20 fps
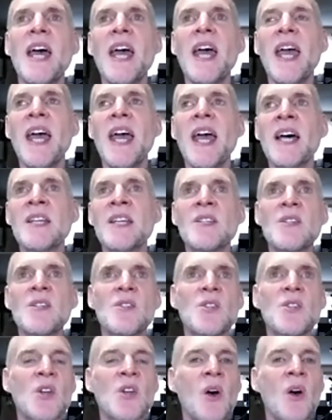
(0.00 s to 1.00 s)
and
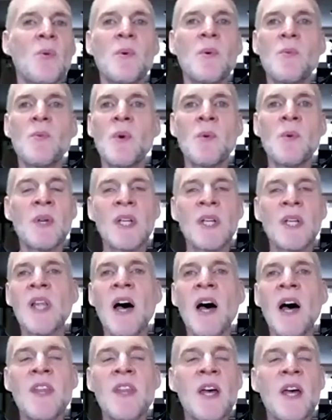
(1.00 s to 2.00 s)
so we want to
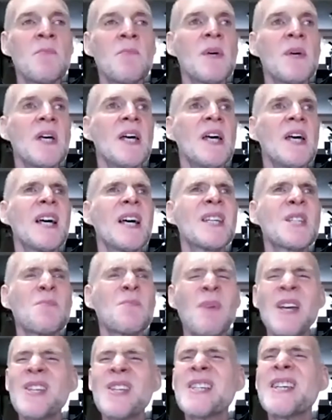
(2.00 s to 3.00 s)
love them,
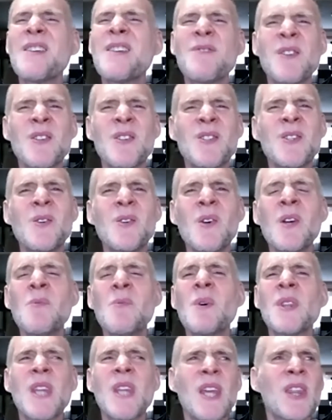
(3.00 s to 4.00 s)
especially if they're doing
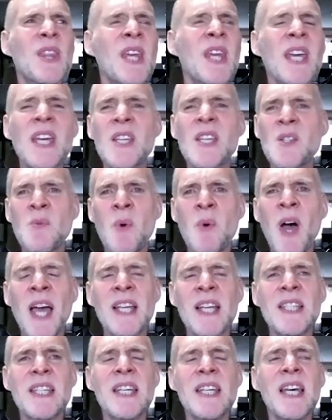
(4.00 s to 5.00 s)
what they think is right.
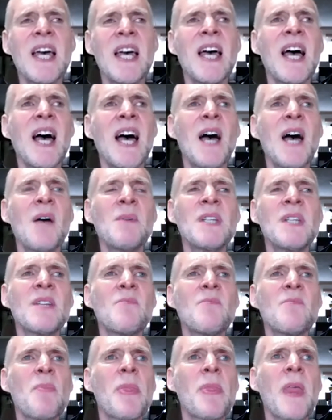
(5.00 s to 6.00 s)
I mean,
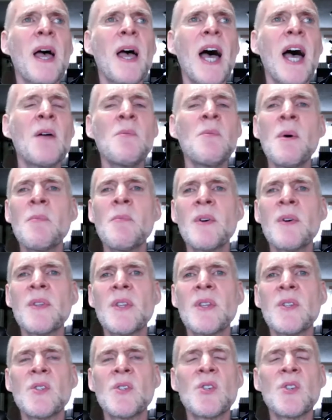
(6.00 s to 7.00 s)
I remember
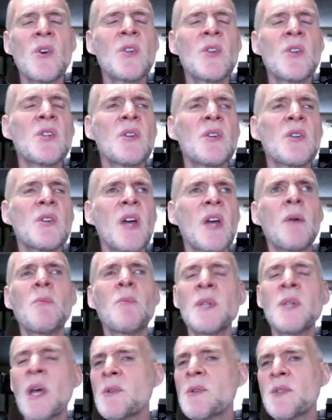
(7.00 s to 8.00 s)
the church,
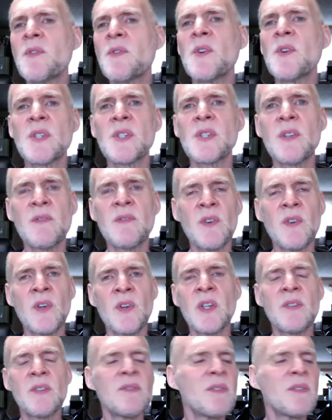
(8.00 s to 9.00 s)
when I was first converted
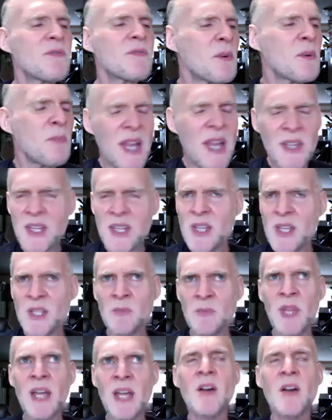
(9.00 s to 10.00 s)
from atheism,
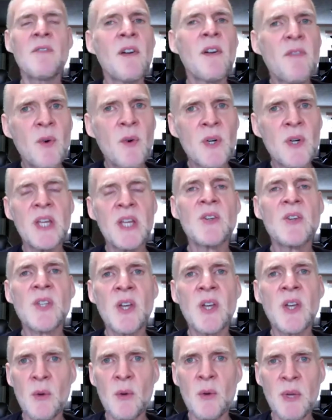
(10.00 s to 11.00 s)
like over 40 years
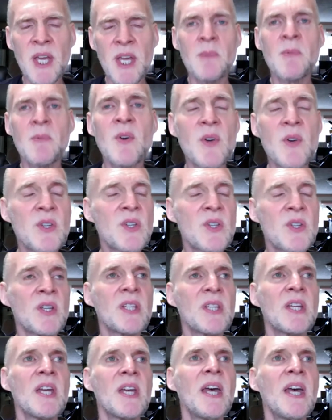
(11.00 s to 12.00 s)
ago, became a Christian,
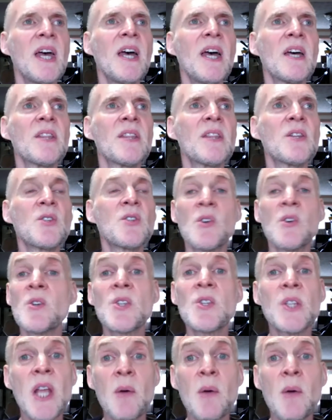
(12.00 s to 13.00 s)
the church
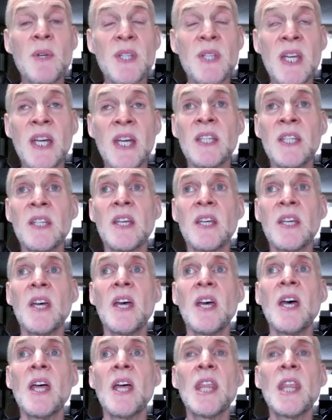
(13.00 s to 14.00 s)
that I was in,
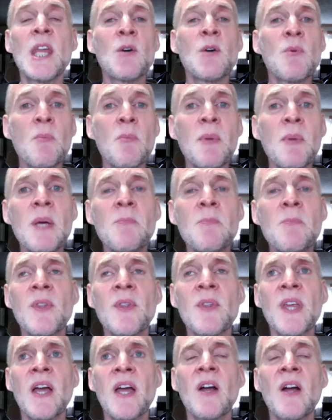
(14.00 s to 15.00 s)
there were people
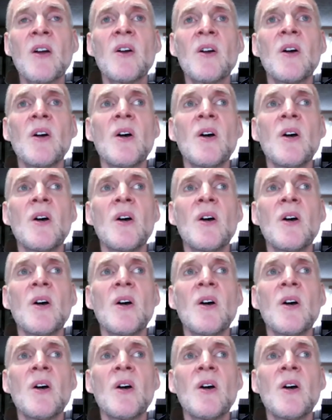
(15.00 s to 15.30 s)
there